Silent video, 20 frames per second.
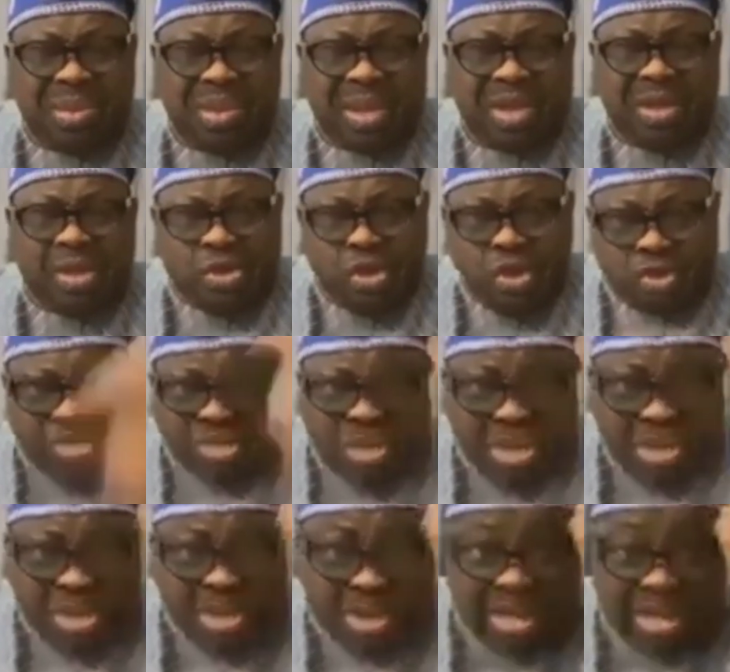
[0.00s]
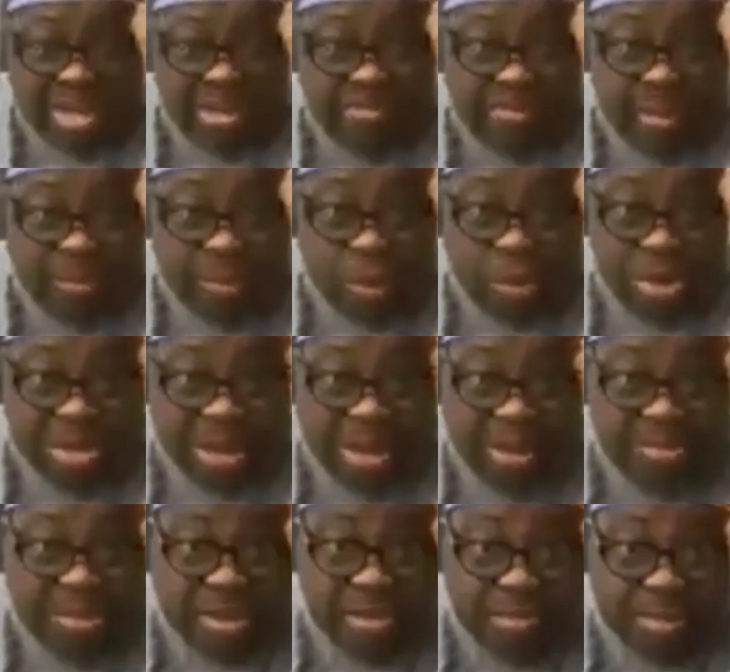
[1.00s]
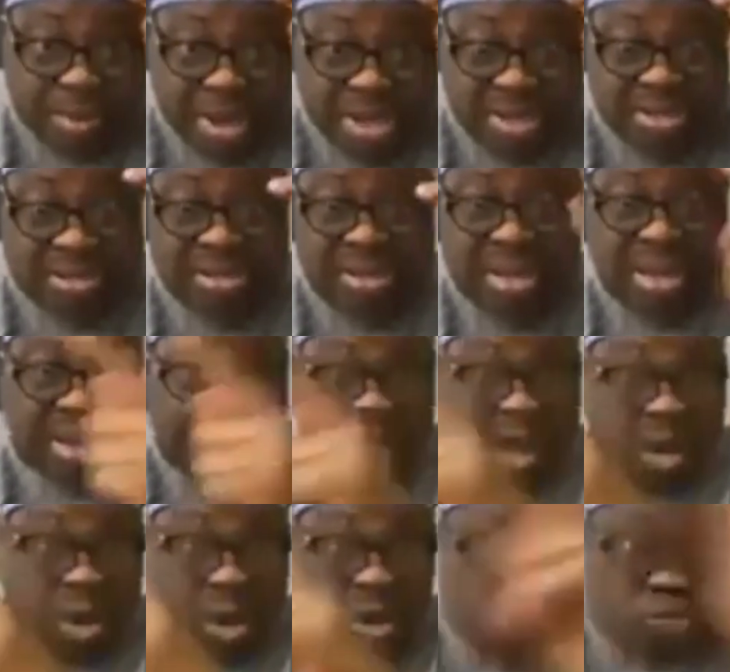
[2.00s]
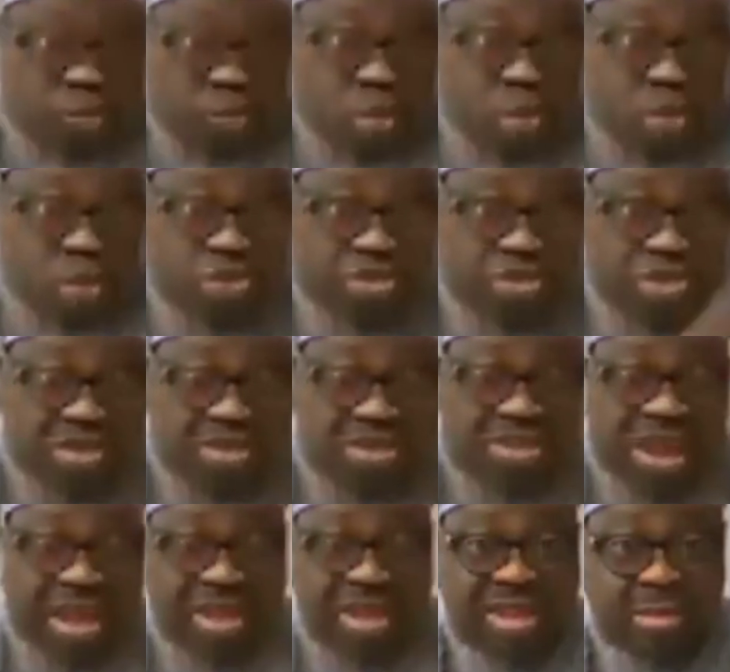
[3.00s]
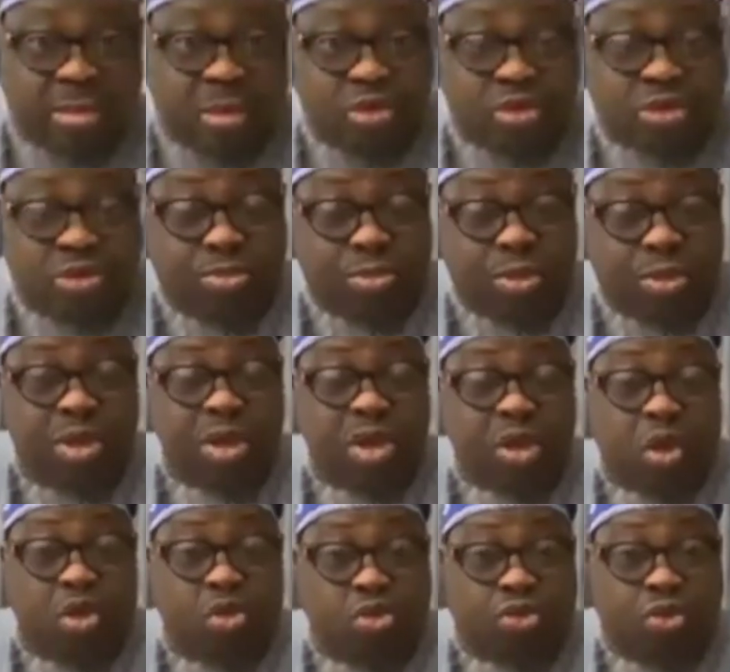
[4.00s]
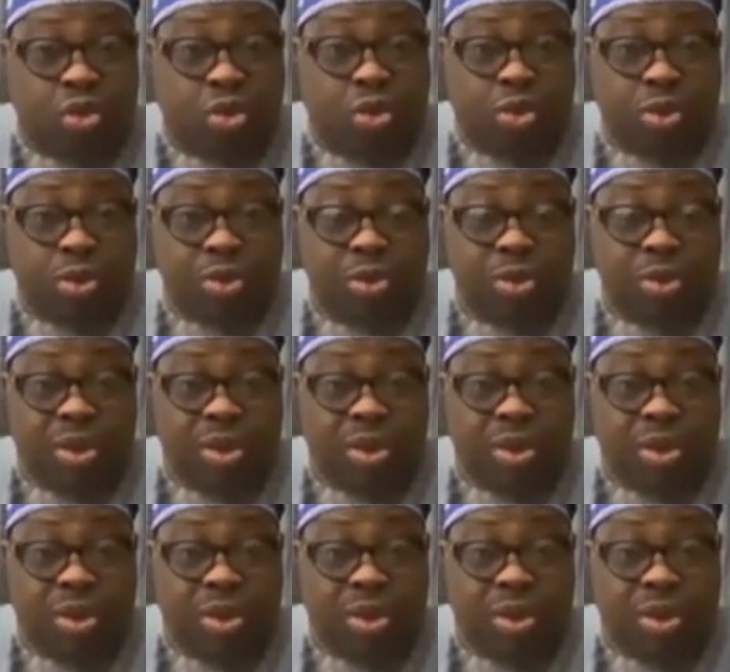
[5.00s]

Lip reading: Do you think people with empty brains can control those things that they both control?